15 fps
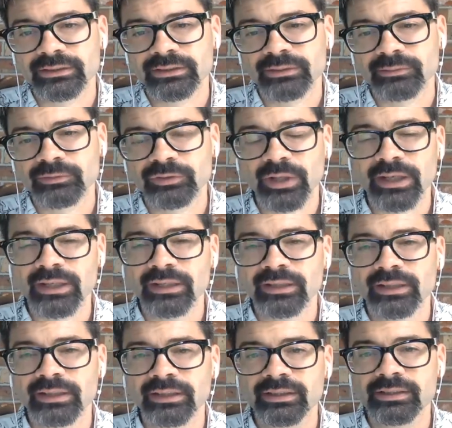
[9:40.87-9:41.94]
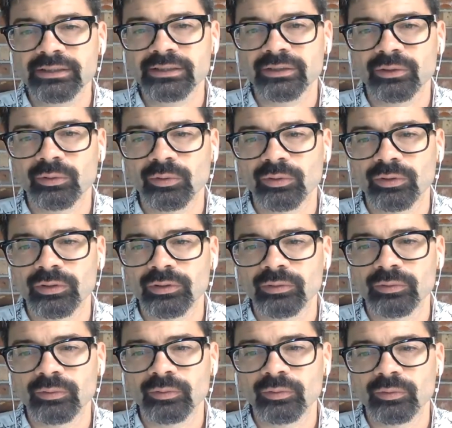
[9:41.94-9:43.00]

some training needs or,